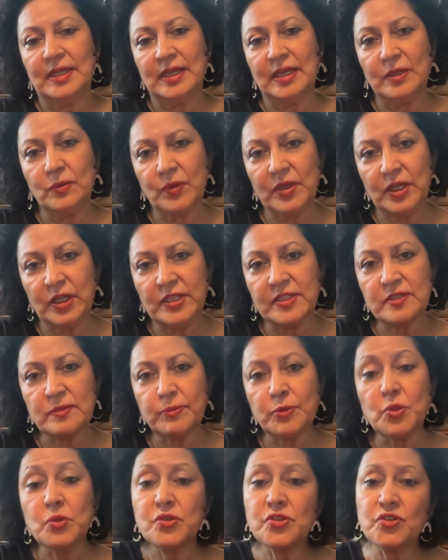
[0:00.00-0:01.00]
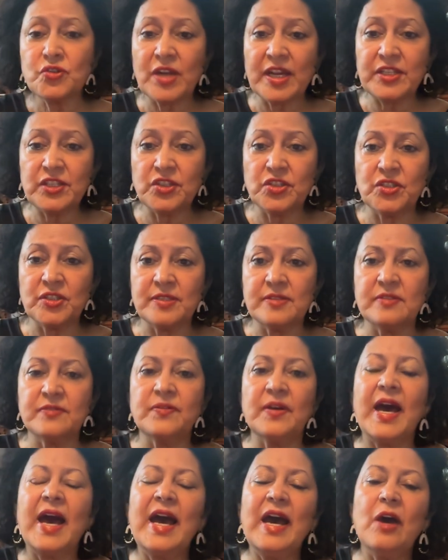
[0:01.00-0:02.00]
and we'll explore strategies
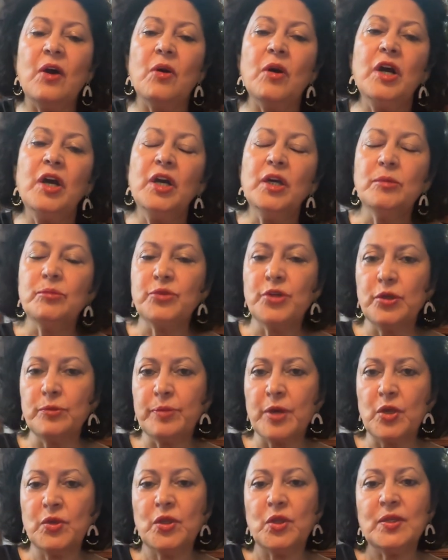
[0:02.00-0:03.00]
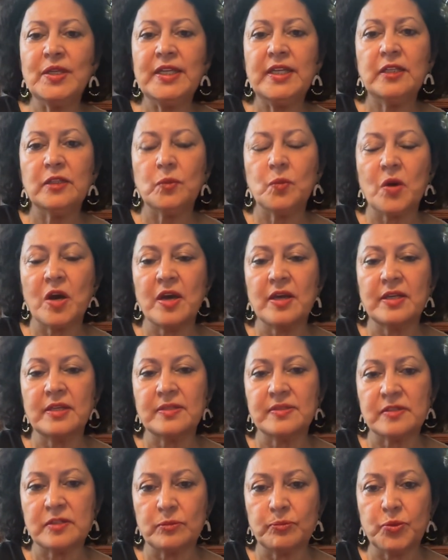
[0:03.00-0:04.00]
for how pro bono legal work
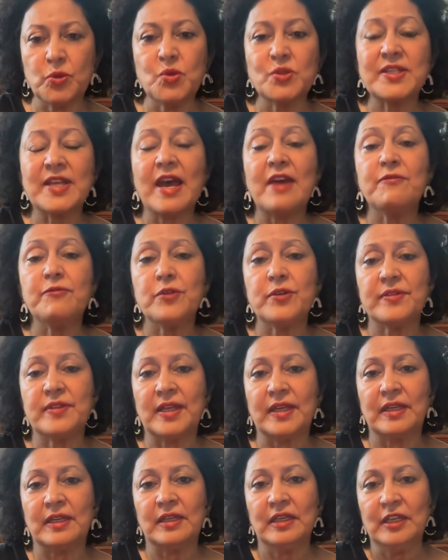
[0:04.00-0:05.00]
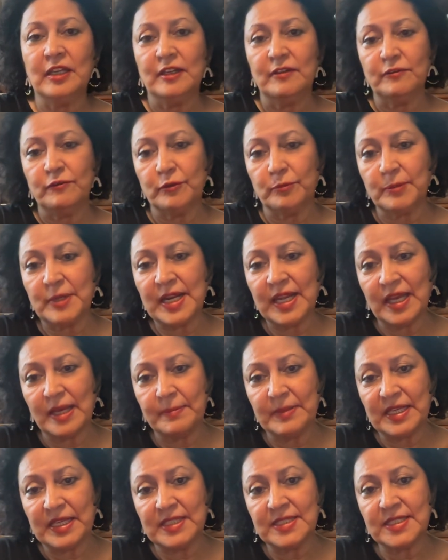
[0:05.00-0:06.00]
can support everything from
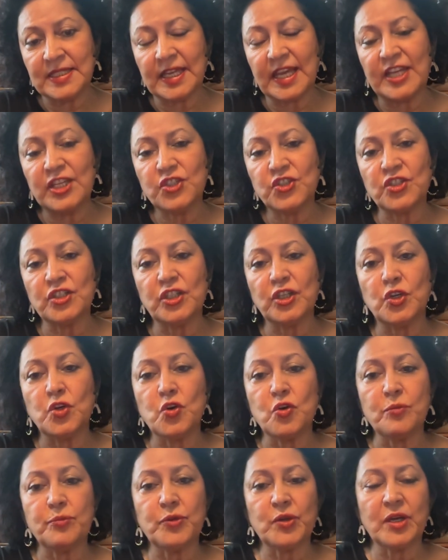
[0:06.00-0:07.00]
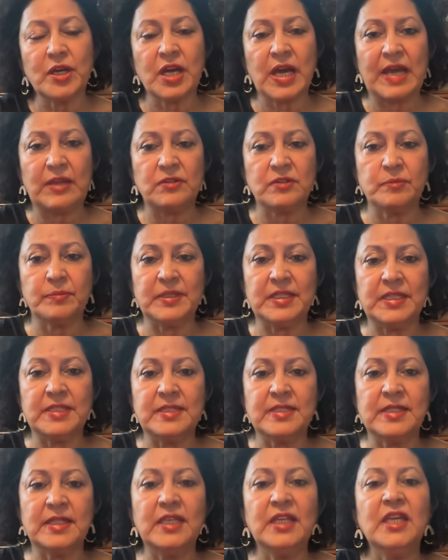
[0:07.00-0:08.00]
climate litigation and corporate
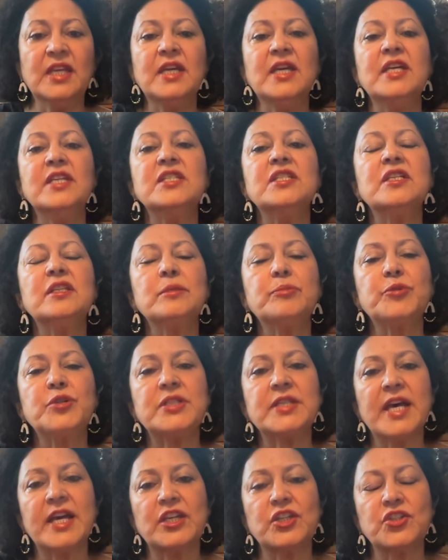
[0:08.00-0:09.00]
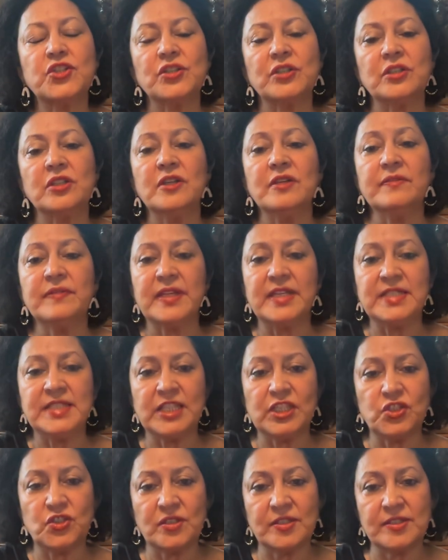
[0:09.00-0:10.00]
accountability to the protection of
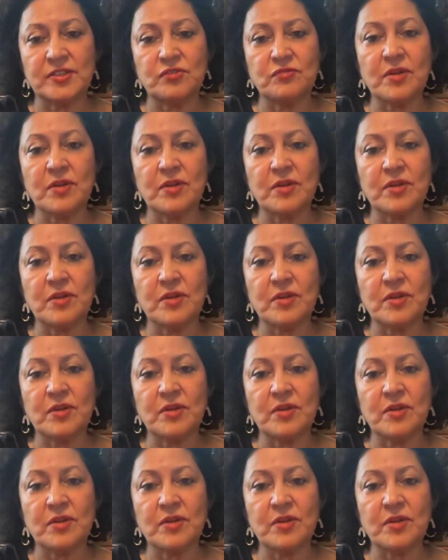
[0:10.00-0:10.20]
Indigenous